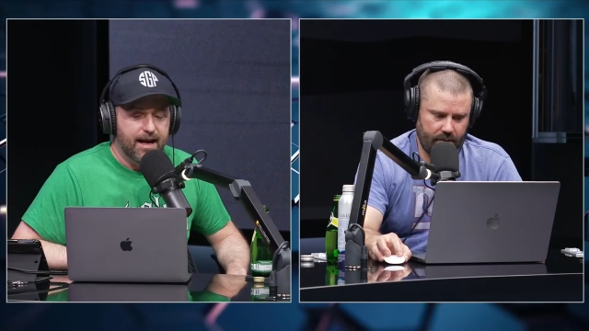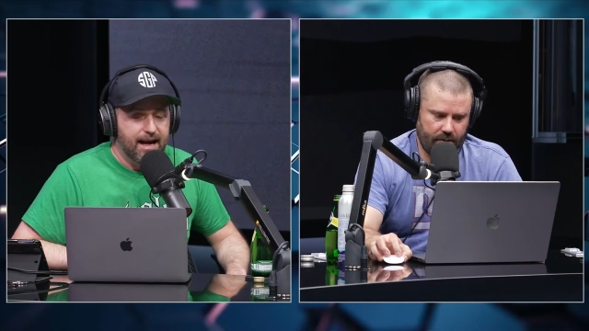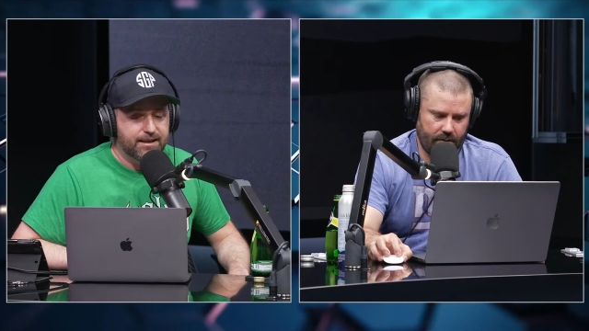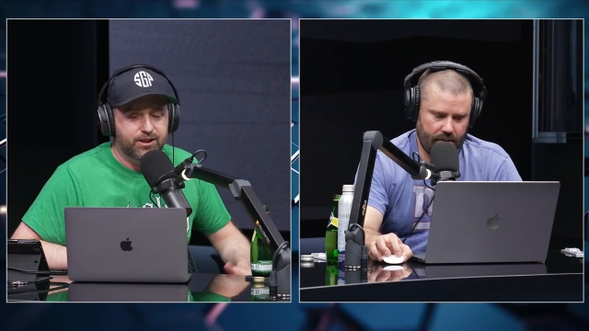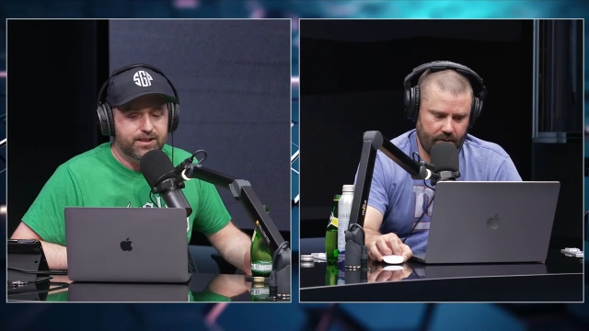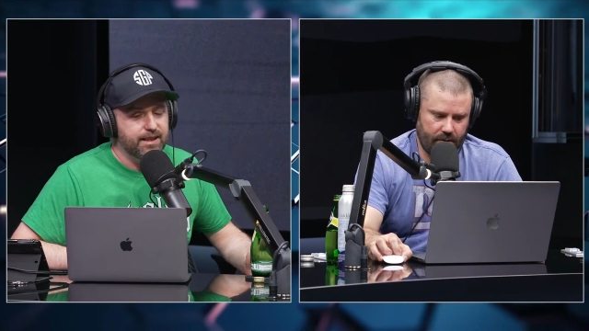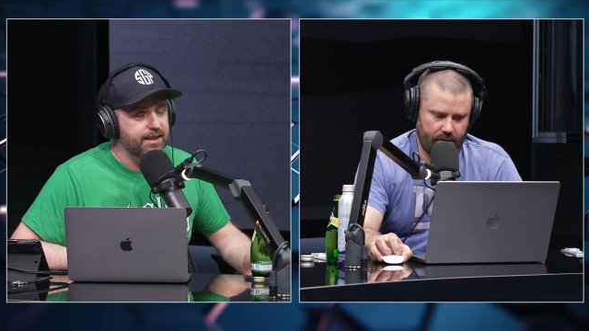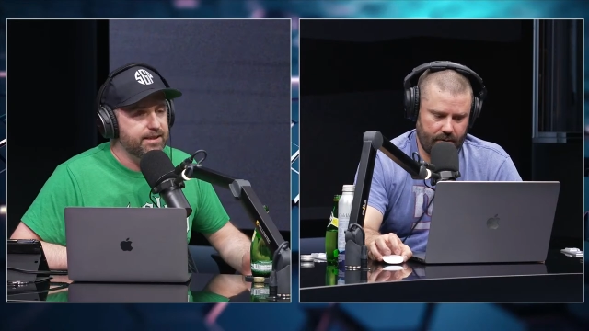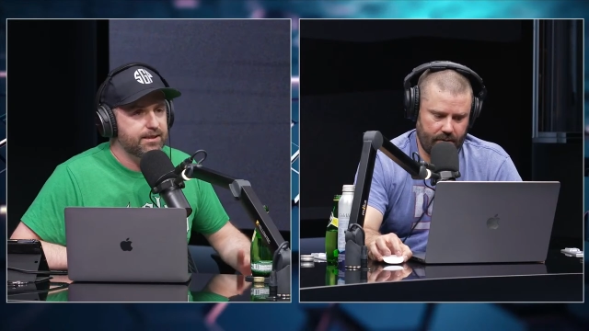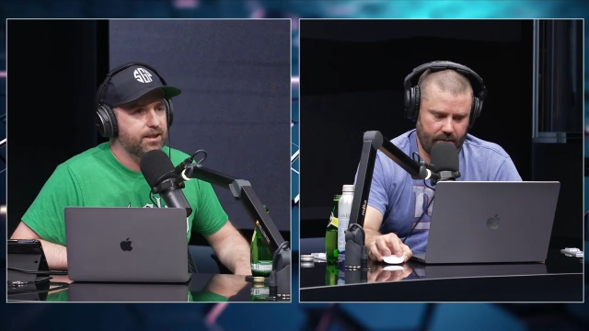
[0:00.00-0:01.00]
Speaker 1: I just think
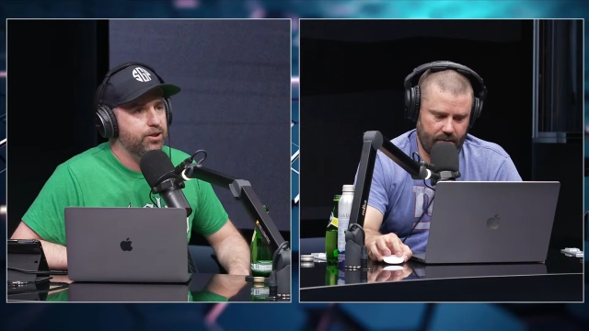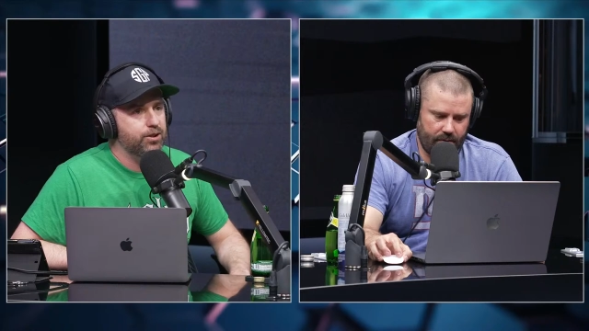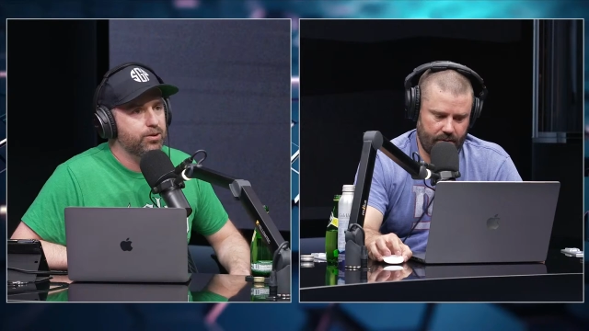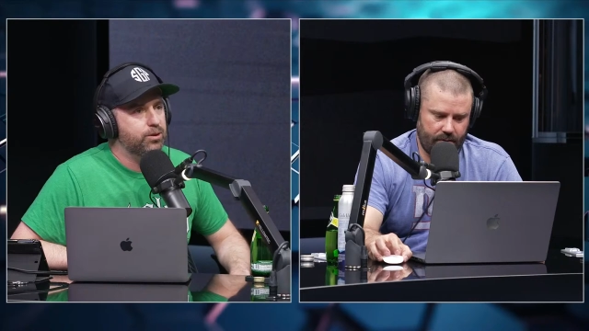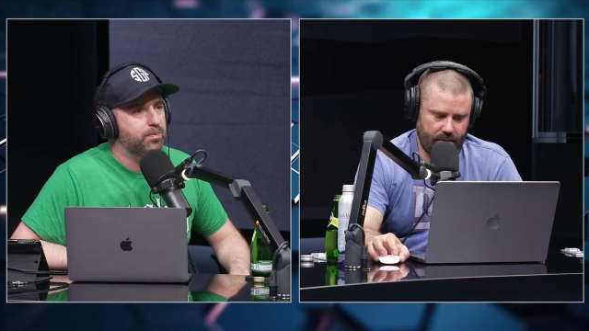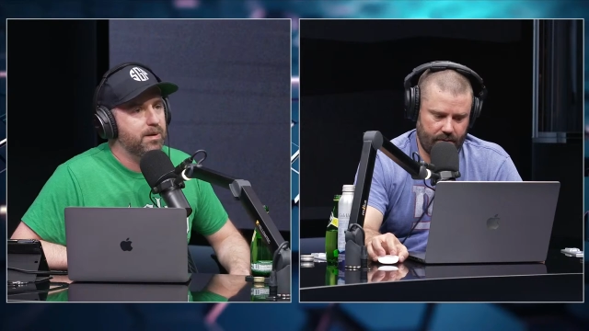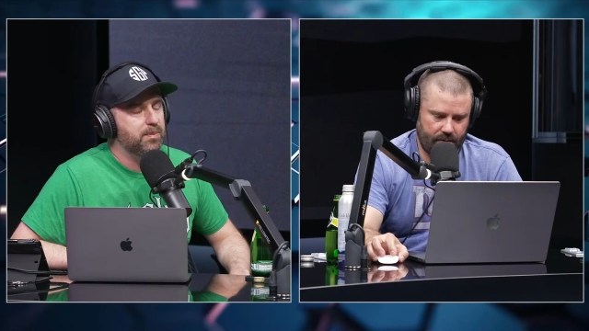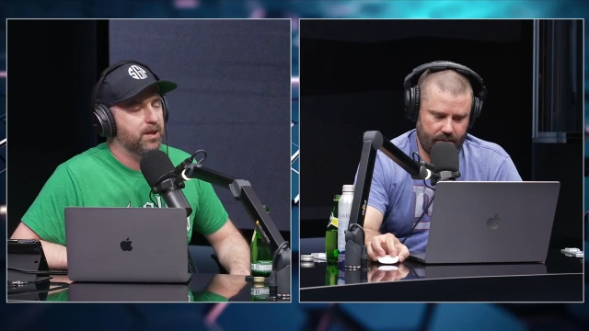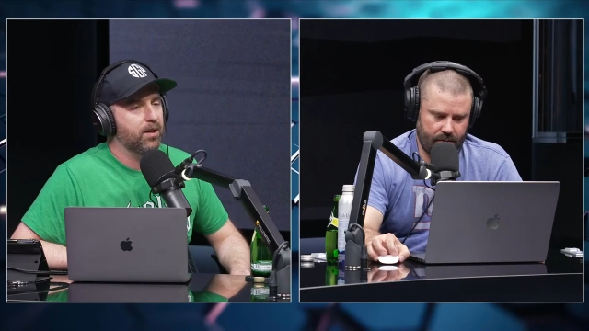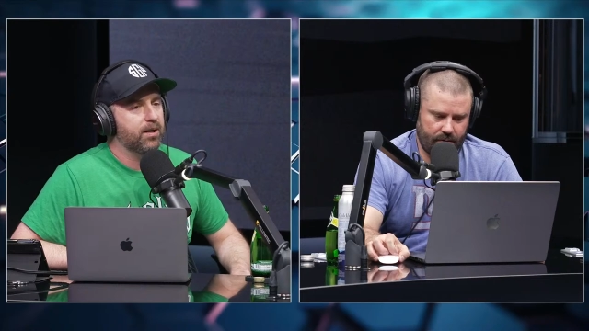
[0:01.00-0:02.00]
he's a huge P
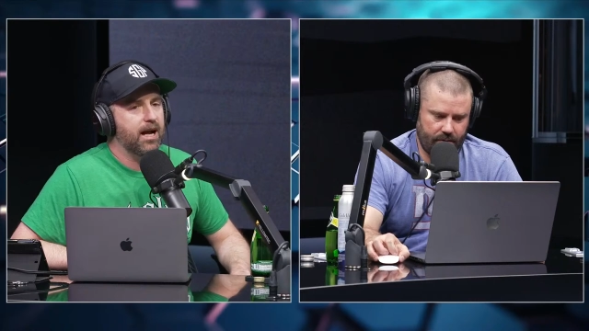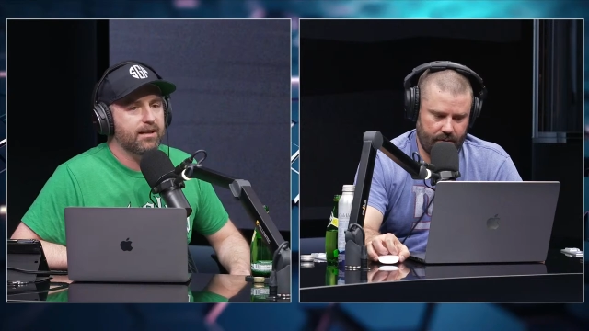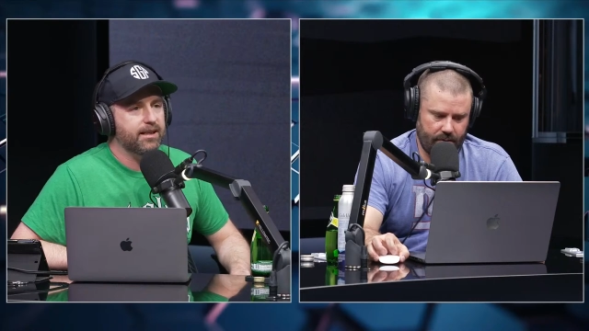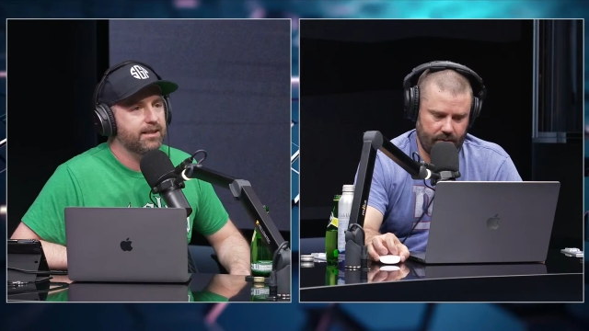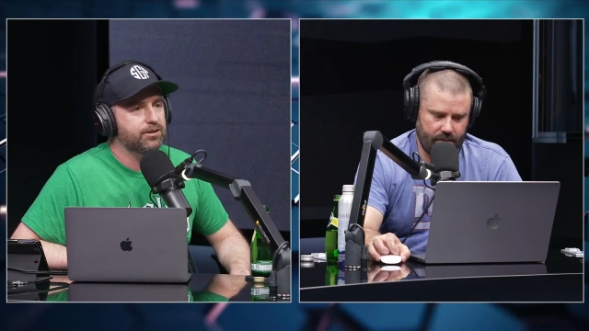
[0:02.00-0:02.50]
P R guy. Like, he's